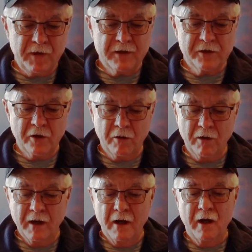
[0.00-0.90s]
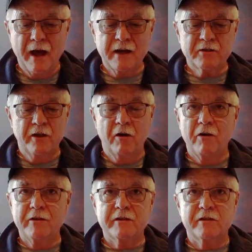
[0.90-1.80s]
So, actually,
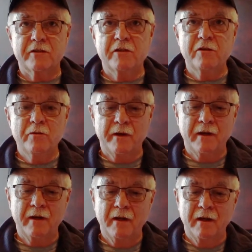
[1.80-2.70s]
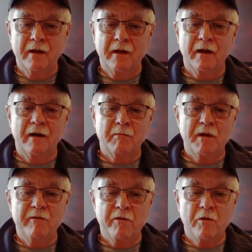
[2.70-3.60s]
all this is doing, um,
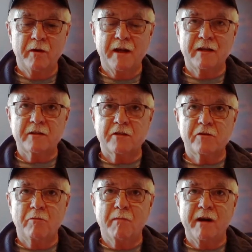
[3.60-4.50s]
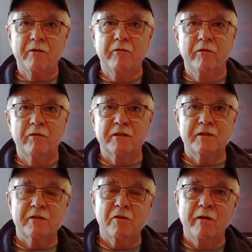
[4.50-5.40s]
even though it has its own microphones, I
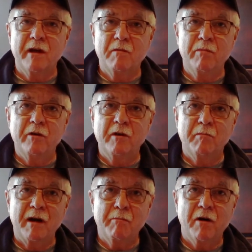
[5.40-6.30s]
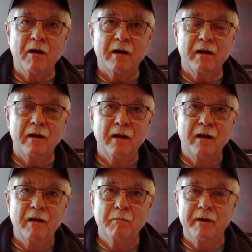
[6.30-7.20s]
just go ahead and put it in my pocket.
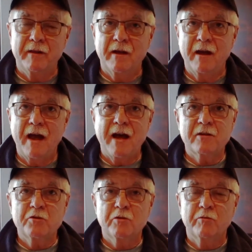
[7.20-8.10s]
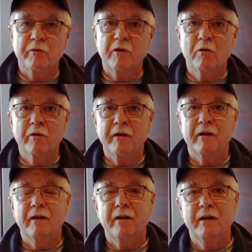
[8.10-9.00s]
But the actual
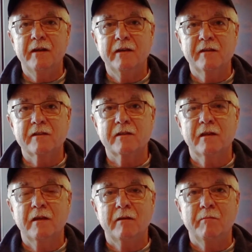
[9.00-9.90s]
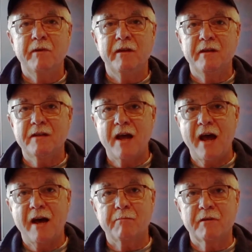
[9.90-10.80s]
recording is being
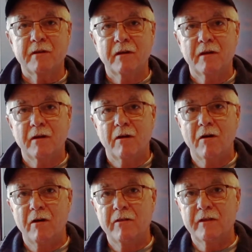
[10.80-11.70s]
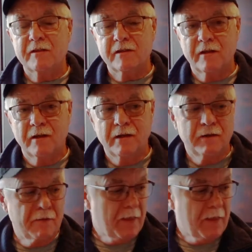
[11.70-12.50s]
tapped on this uh,